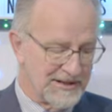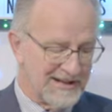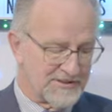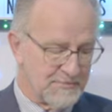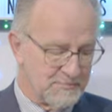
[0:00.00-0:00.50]

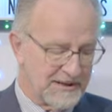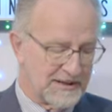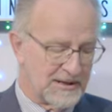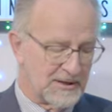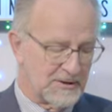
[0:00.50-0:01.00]
in the
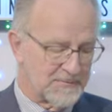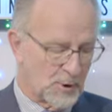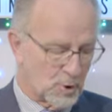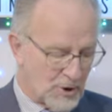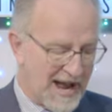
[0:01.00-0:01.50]
middle of the
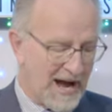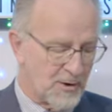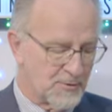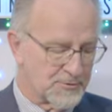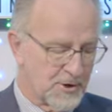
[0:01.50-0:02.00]

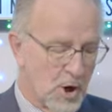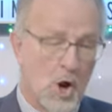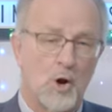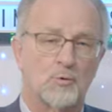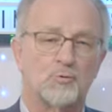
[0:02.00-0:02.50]
crowd,
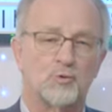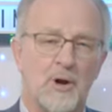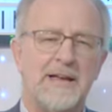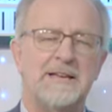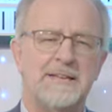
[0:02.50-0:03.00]

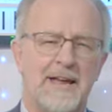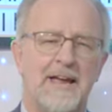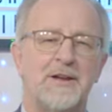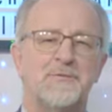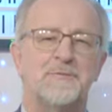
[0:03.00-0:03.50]
right
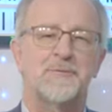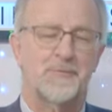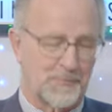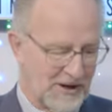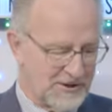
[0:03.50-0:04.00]
in
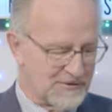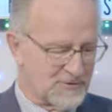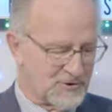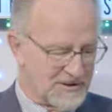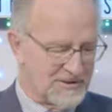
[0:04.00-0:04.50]
front of
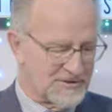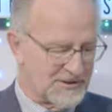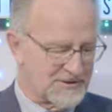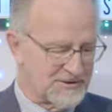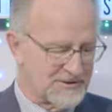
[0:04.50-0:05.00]

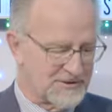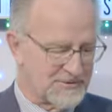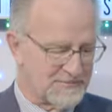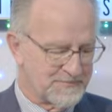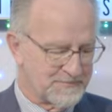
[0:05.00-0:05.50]

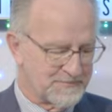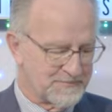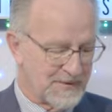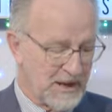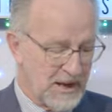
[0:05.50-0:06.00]
Jesus.
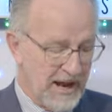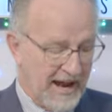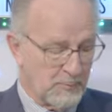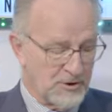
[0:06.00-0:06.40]
And